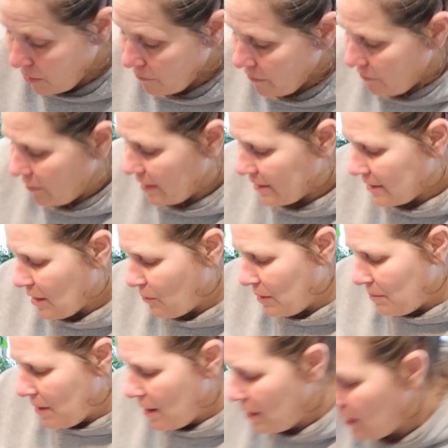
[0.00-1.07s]
loaf of this that
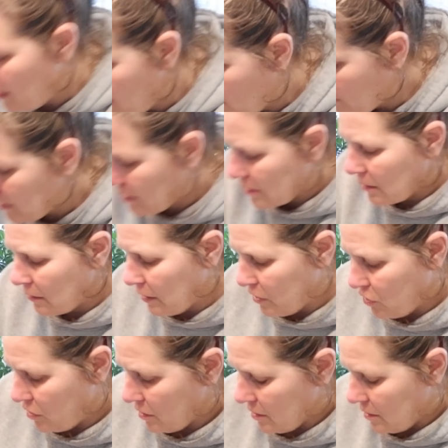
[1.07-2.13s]
we made, and it was
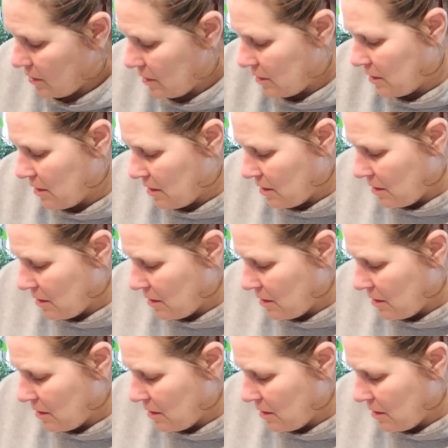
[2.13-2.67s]
delicious.